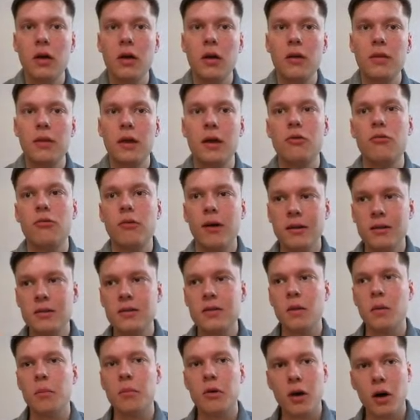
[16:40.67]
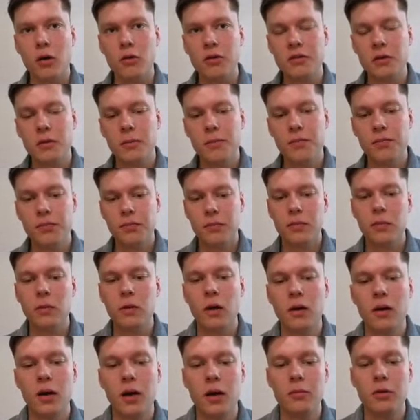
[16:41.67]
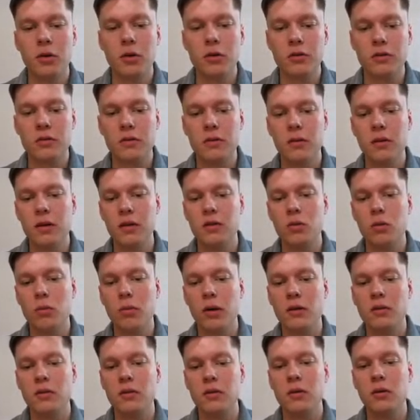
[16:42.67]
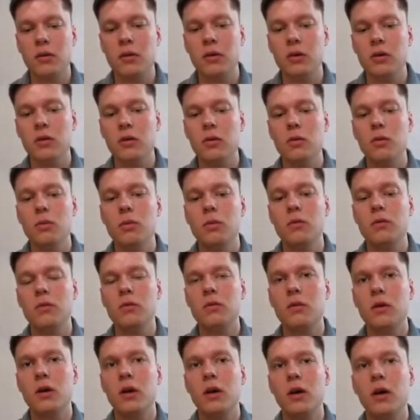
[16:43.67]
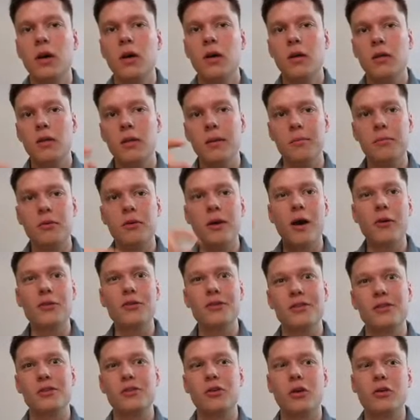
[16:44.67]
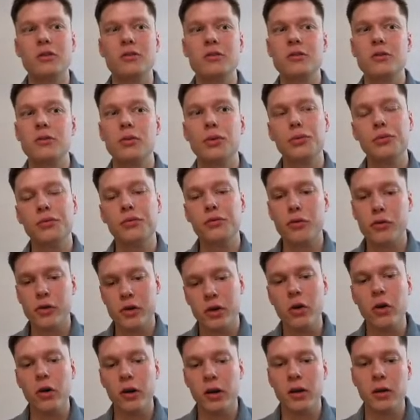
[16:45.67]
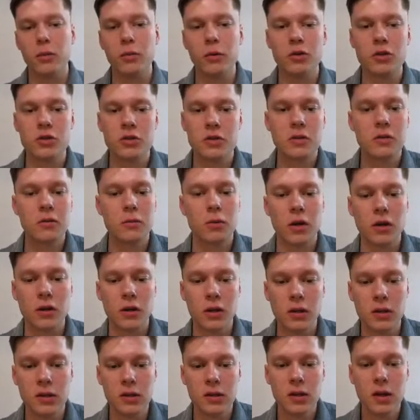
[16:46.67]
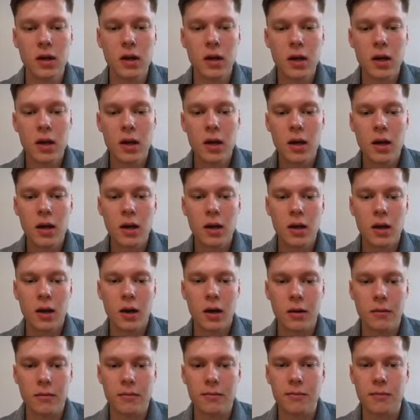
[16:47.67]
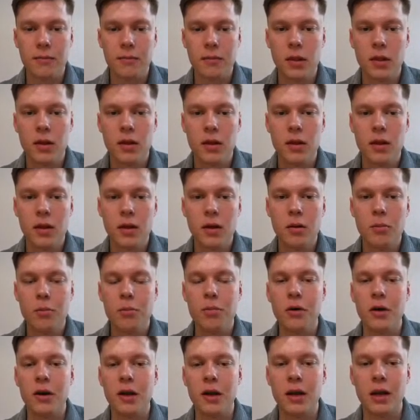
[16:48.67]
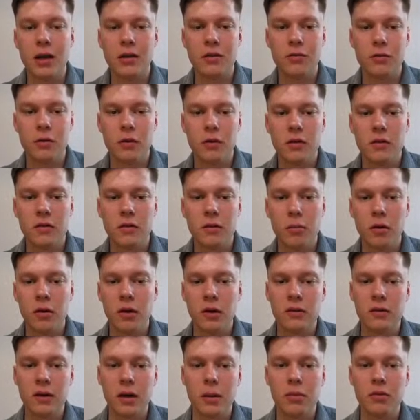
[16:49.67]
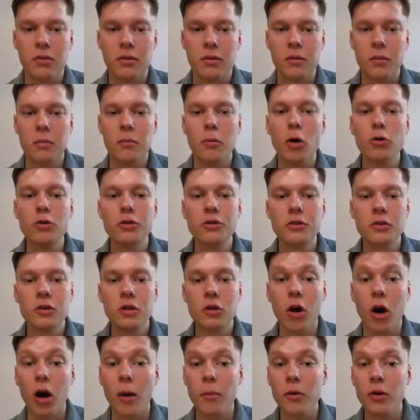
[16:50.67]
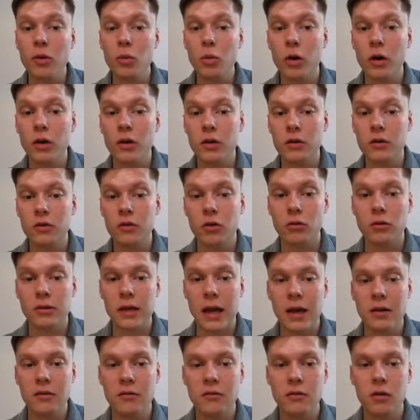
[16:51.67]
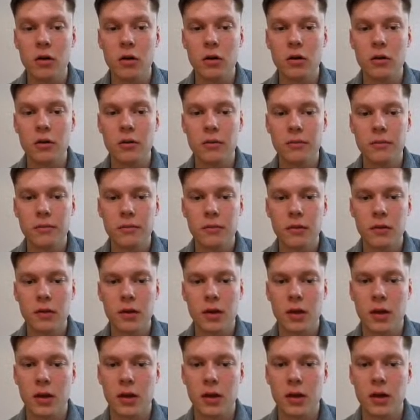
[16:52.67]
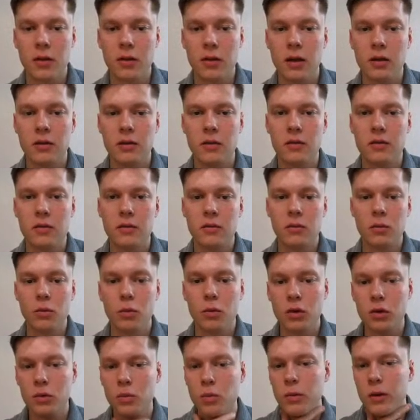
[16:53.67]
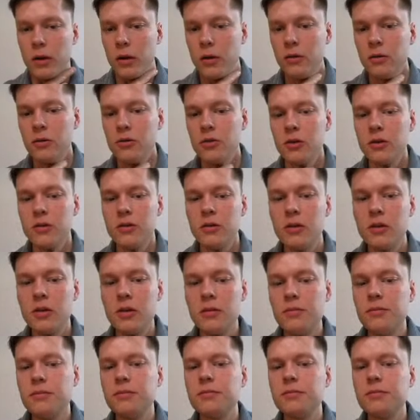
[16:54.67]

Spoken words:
that runs in the browser, because this will basically use the browser's console for logging, which is quite neat. But I guess for the simple example, the most common one is called env-logger, and that's what we're interested in.